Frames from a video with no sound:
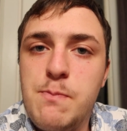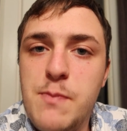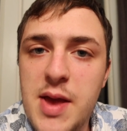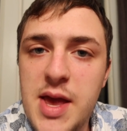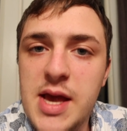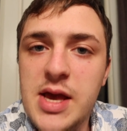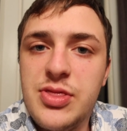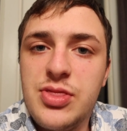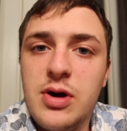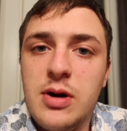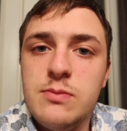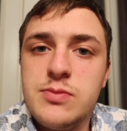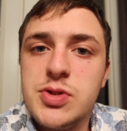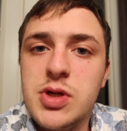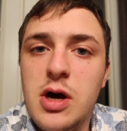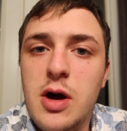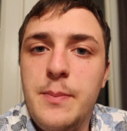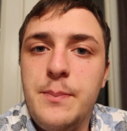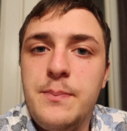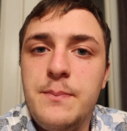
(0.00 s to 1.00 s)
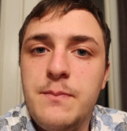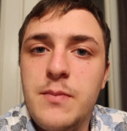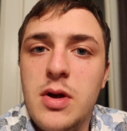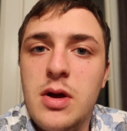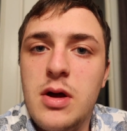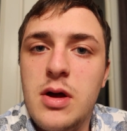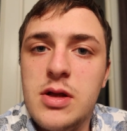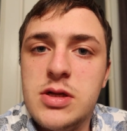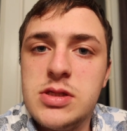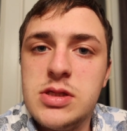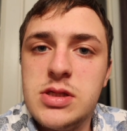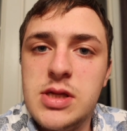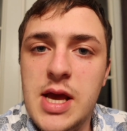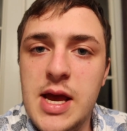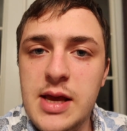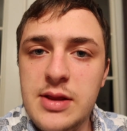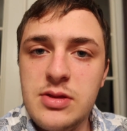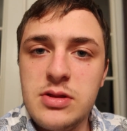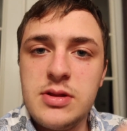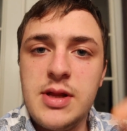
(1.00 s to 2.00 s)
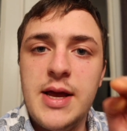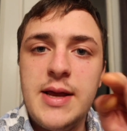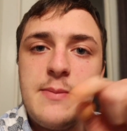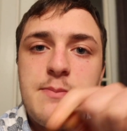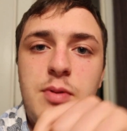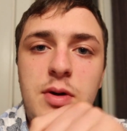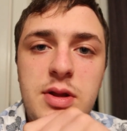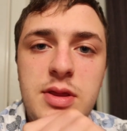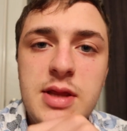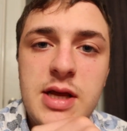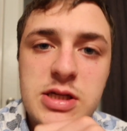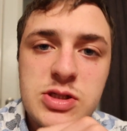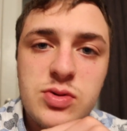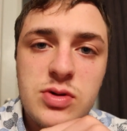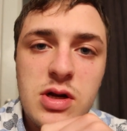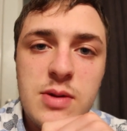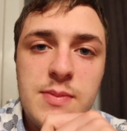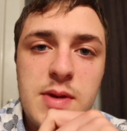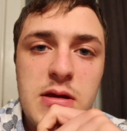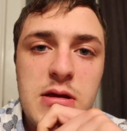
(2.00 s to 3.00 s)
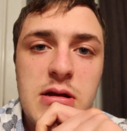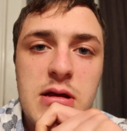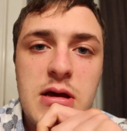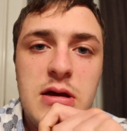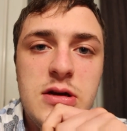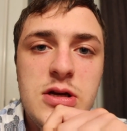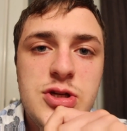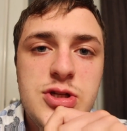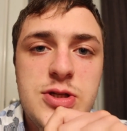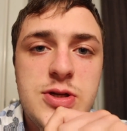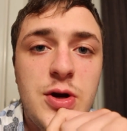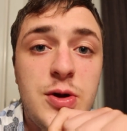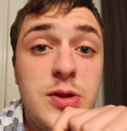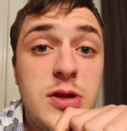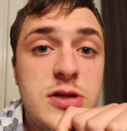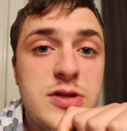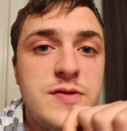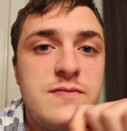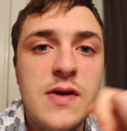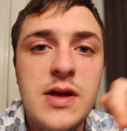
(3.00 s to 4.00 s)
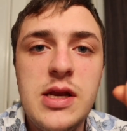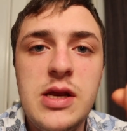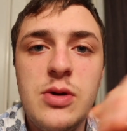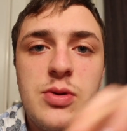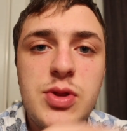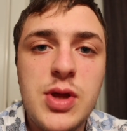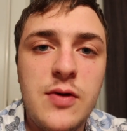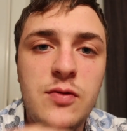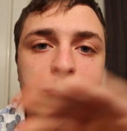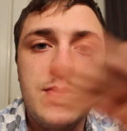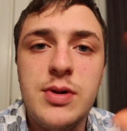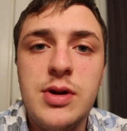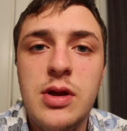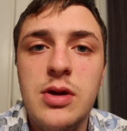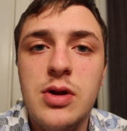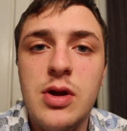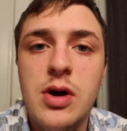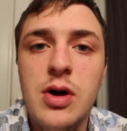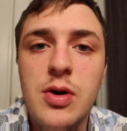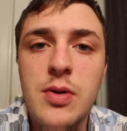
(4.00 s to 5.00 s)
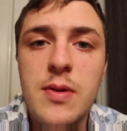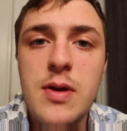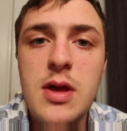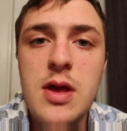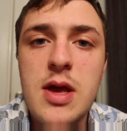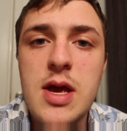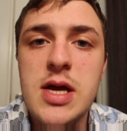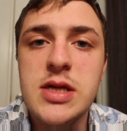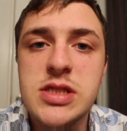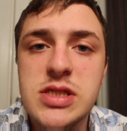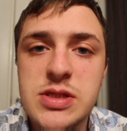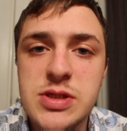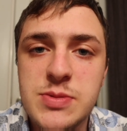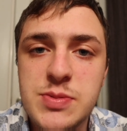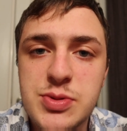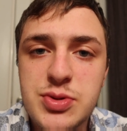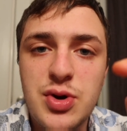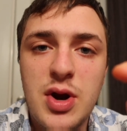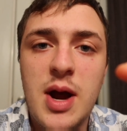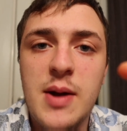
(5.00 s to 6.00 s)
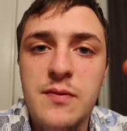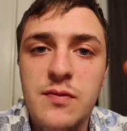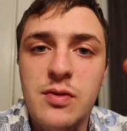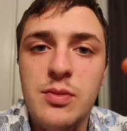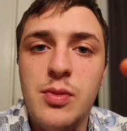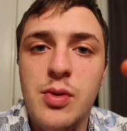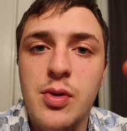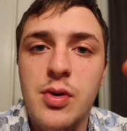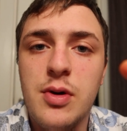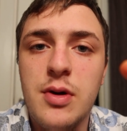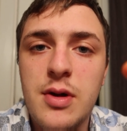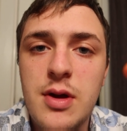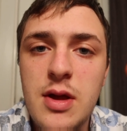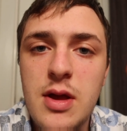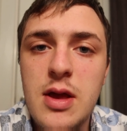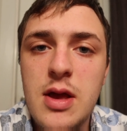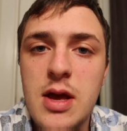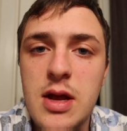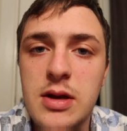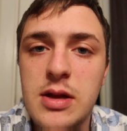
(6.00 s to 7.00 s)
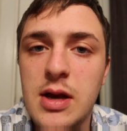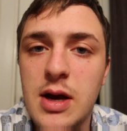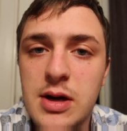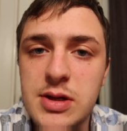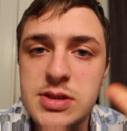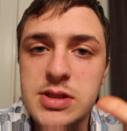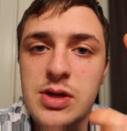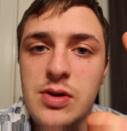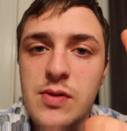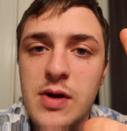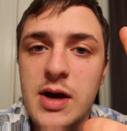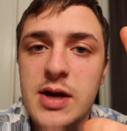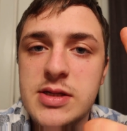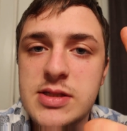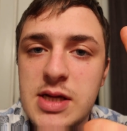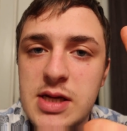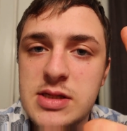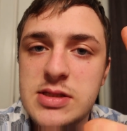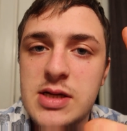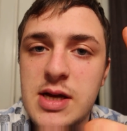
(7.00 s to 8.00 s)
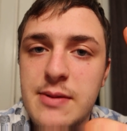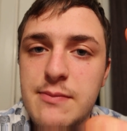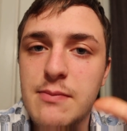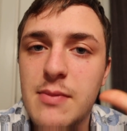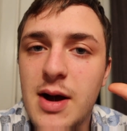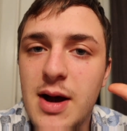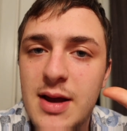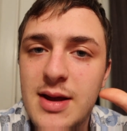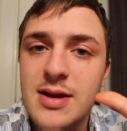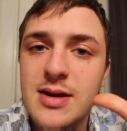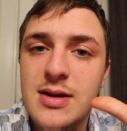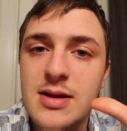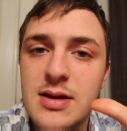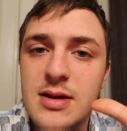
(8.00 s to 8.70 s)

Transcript: big thumbs up hit the like button that's what I mean and share this video with everybody you know and subscribe for more and yeah I'll see you guys next time bye